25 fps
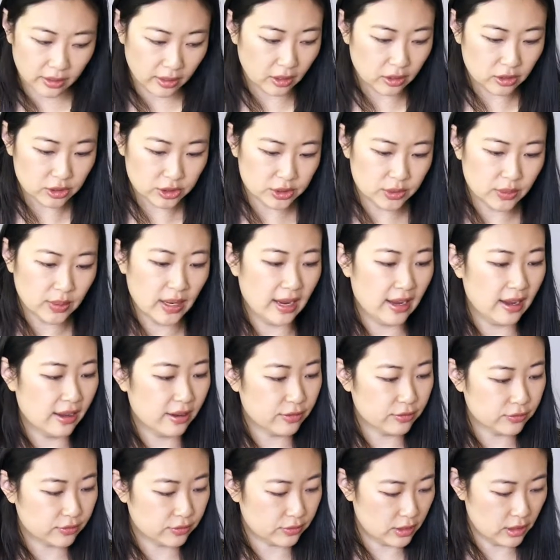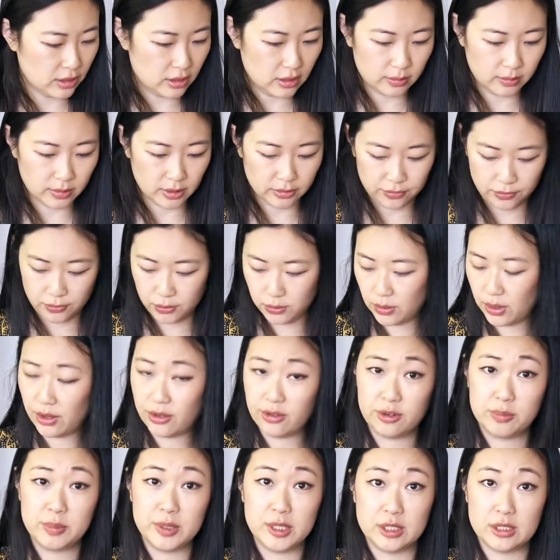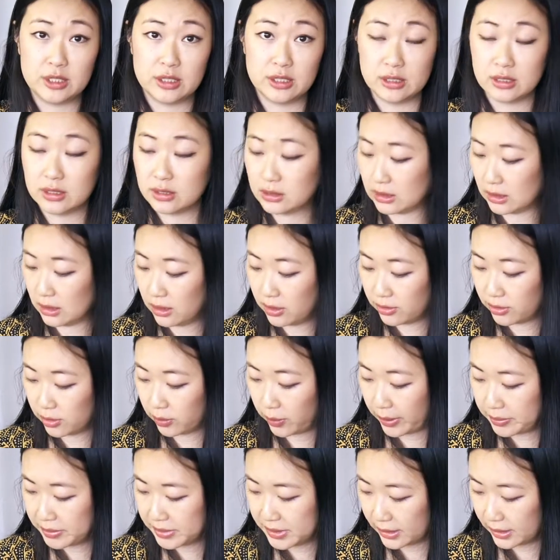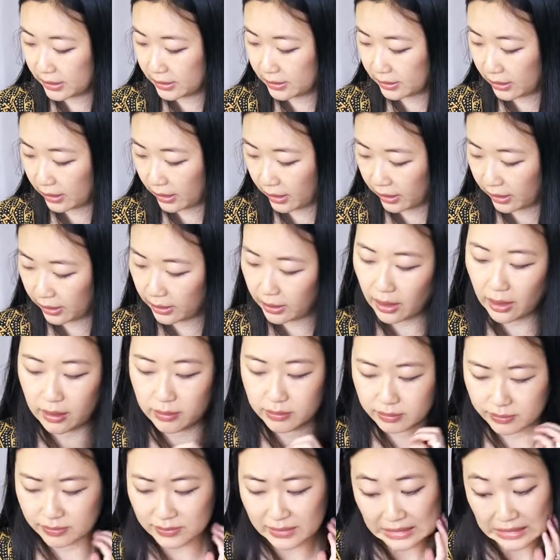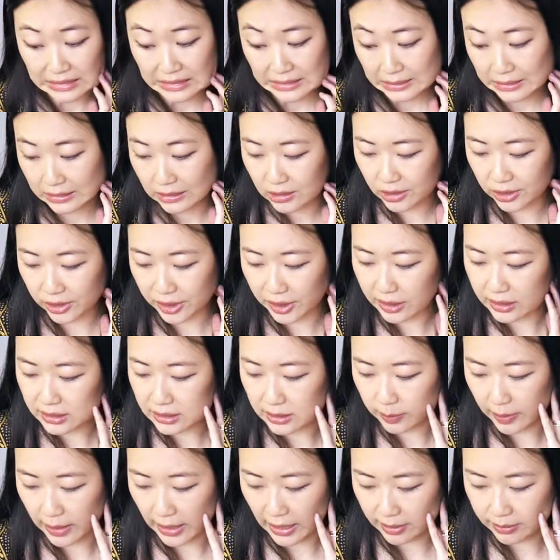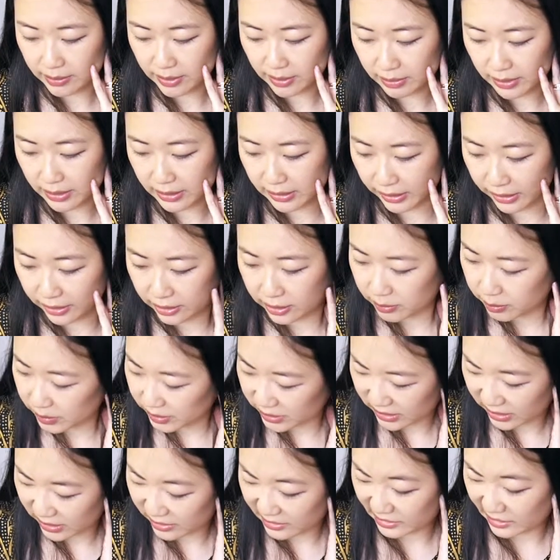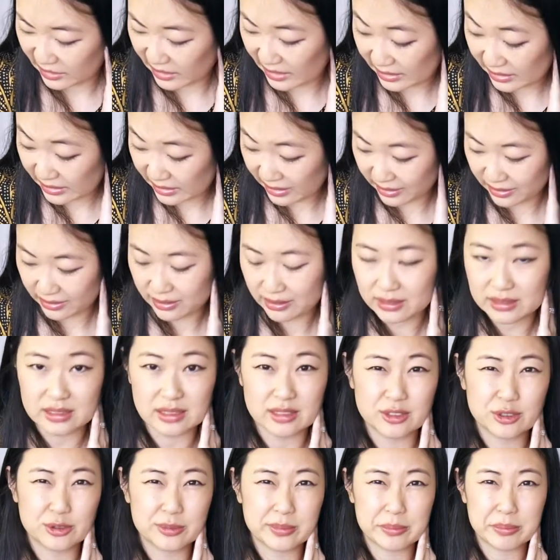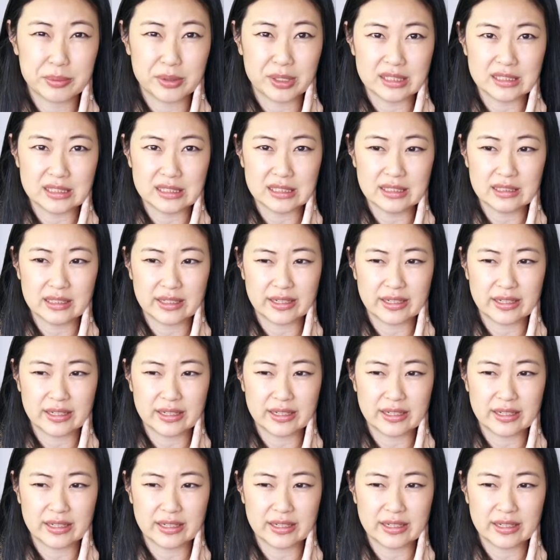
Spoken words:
They also have a few other pieces on their website that I'm looking to buy maybe later, but again, like it's a little bit pricey.